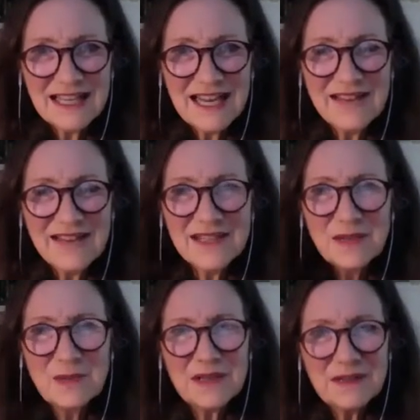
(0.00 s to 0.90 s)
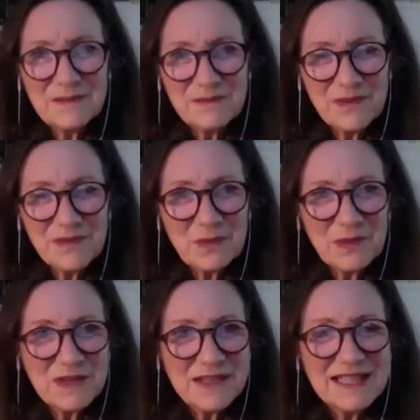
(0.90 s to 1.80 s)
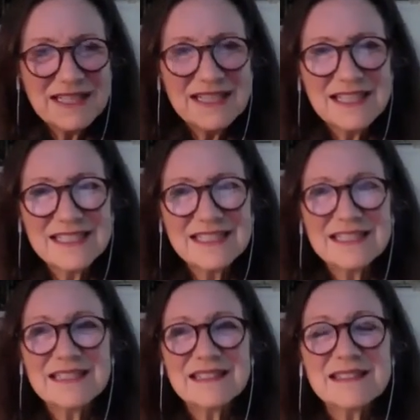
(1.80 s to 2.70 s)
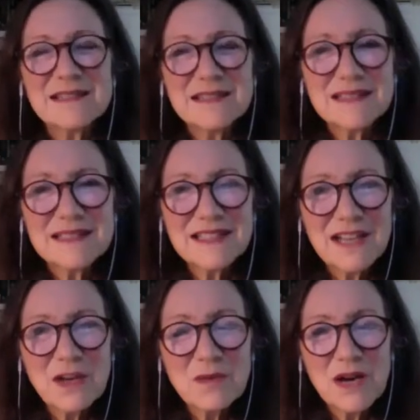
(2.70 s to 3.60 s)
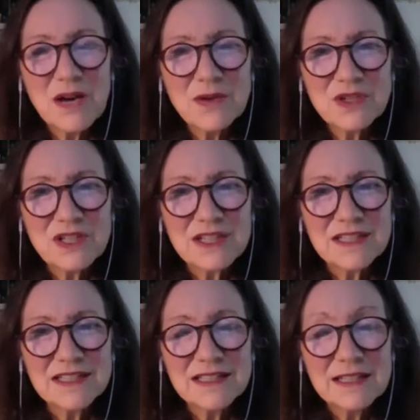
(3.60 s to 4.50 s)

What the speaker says: and then we're in this slow motion